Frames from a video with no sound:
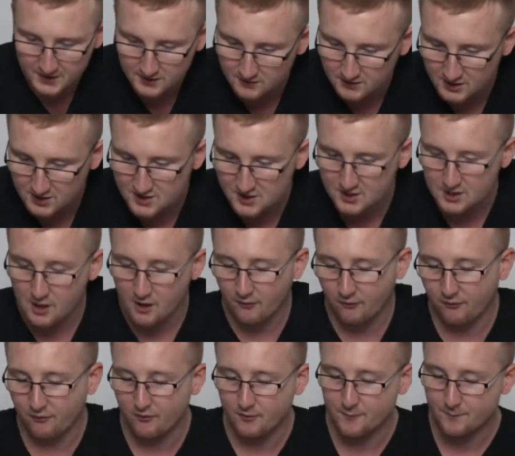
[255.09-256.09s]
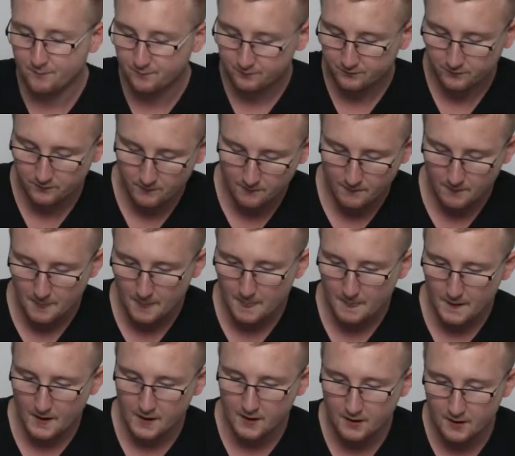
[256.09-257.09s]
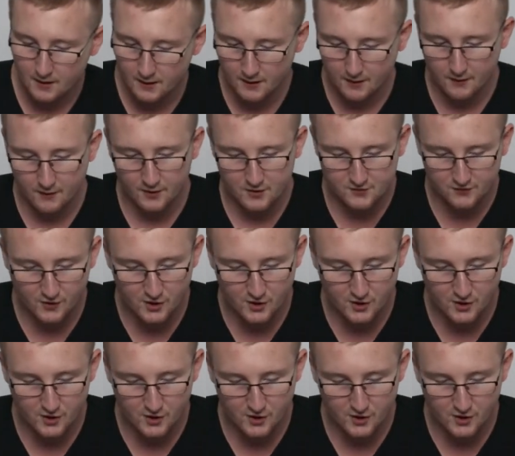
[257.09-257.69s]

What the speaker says: This stuff, as